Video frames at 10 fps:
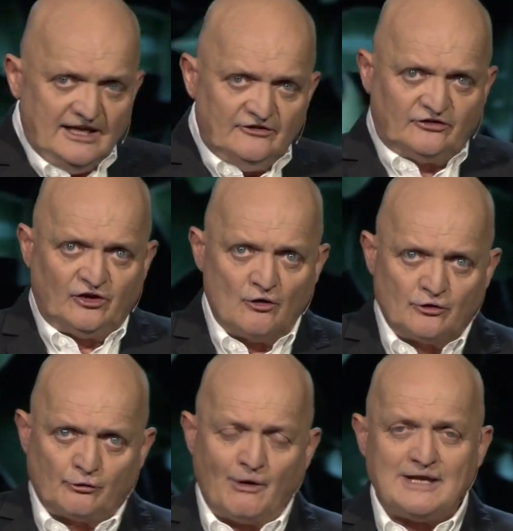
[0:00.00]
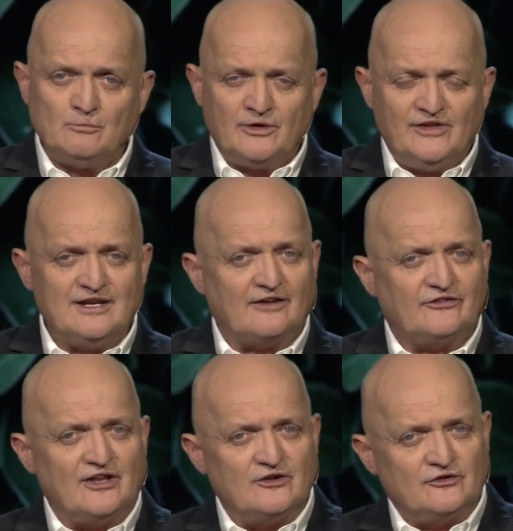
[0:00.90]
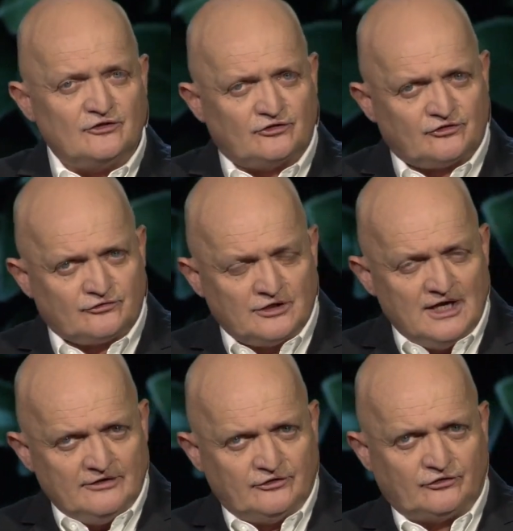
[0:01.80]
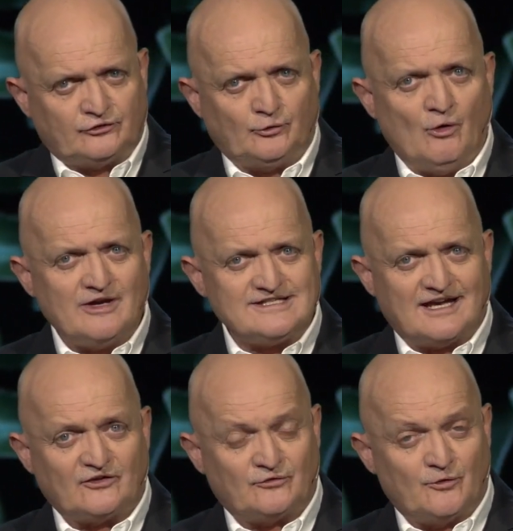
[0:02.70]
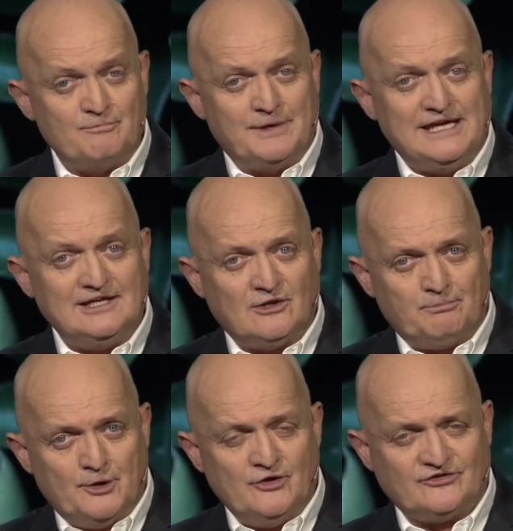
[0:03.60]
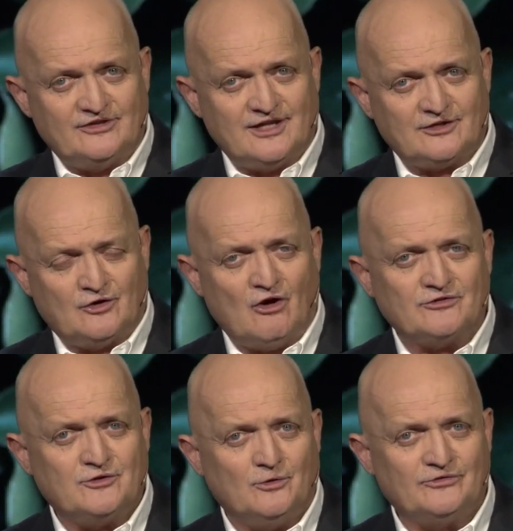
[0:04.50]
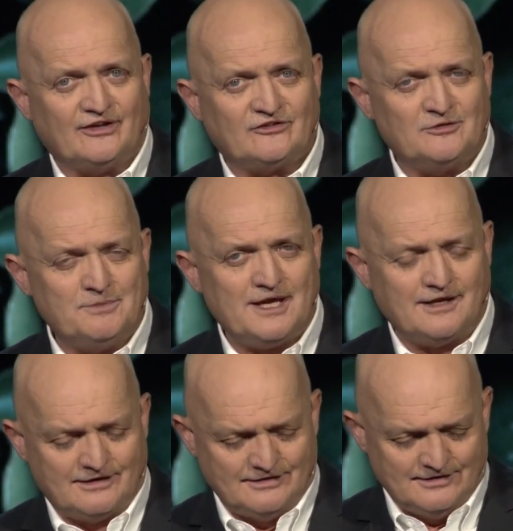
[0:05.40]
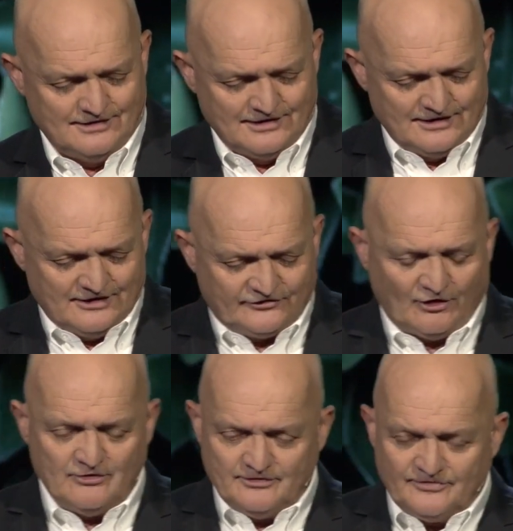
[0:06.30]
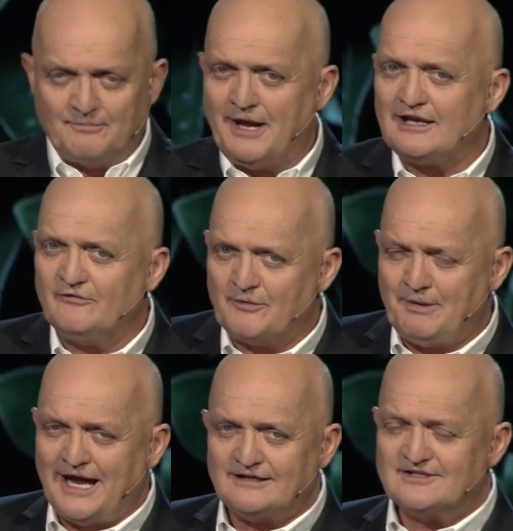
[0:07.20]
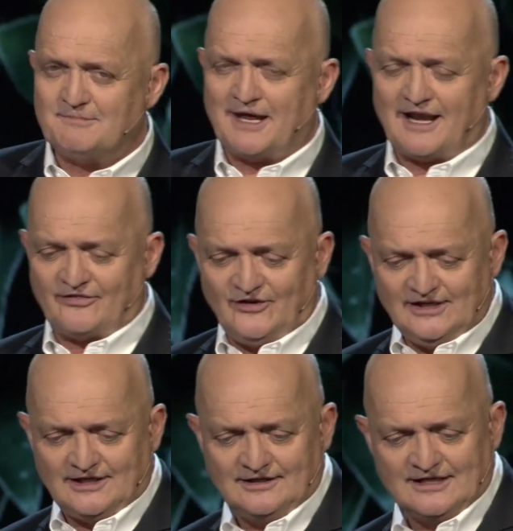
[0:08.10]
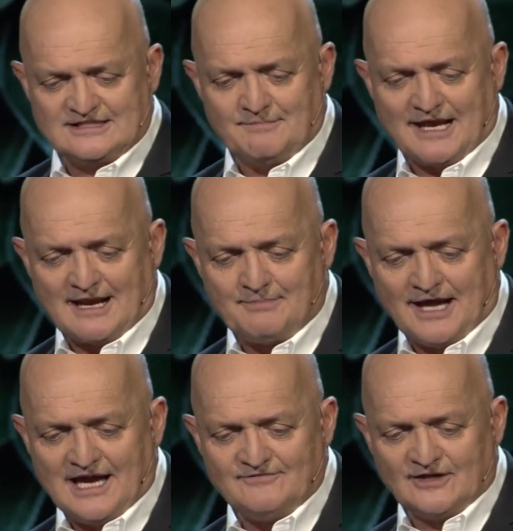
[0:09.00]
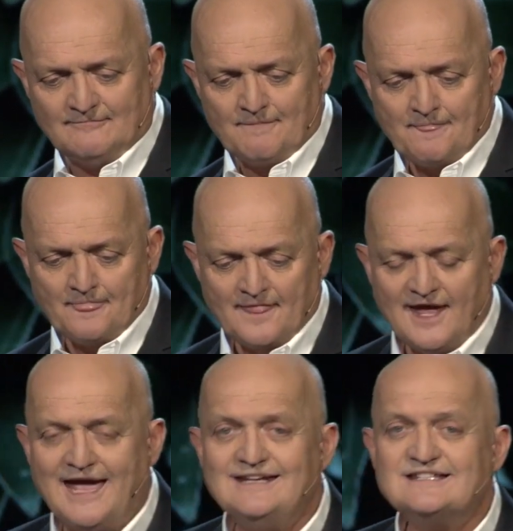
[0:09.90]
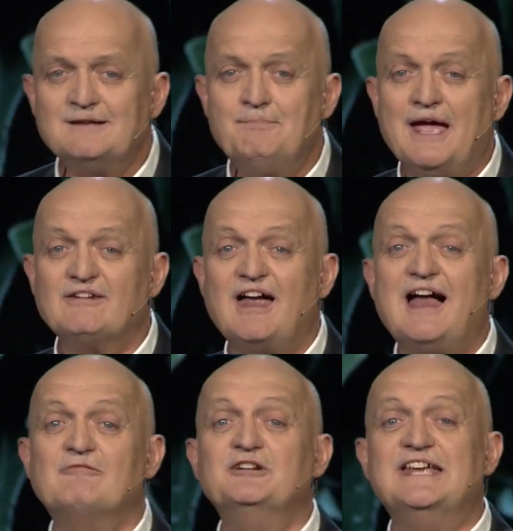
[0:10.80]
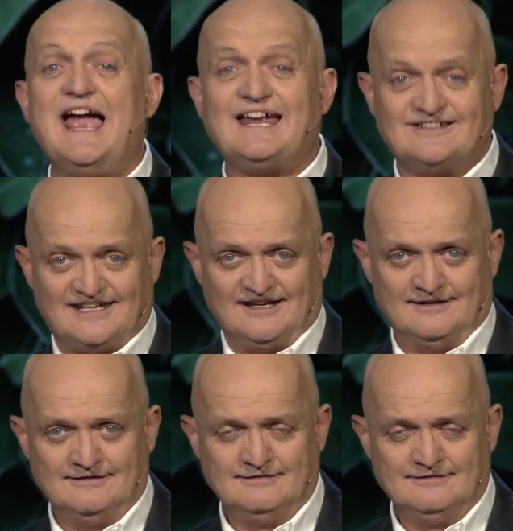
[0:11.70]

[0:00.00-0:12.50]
is so great within us that it destroys us from being the person that God calls us to be. So the battle of the pattern is about our thinking, it's about our behaving, and it's about our reacting.